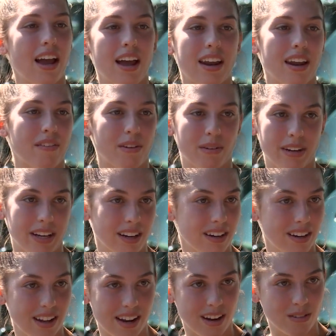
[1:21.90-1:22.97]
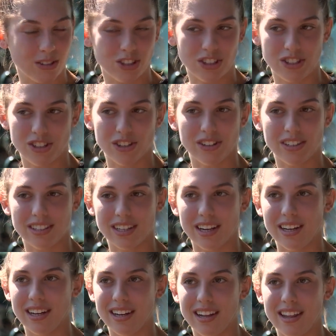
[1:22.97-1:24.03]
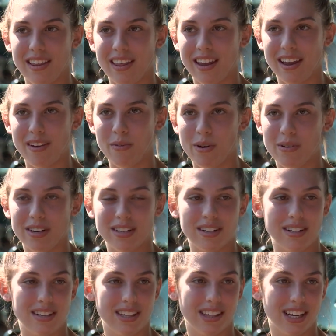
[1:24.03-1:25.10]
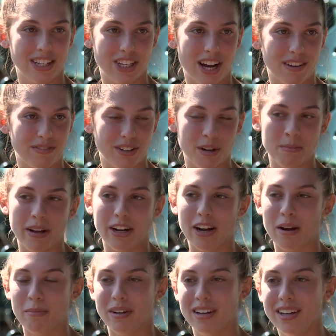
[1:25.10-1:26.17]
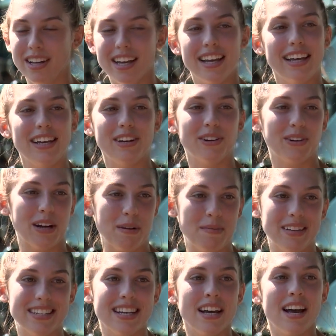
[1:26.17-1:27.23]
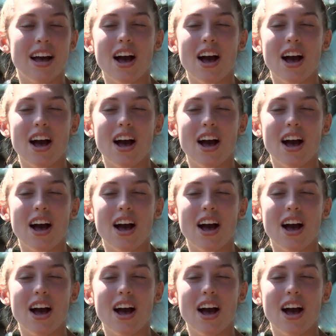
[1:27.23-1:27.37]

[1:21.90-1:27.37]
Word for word: I had everyone here. And it was just so exciting. And like we went to lunch after and my grandma, you know, grandma's,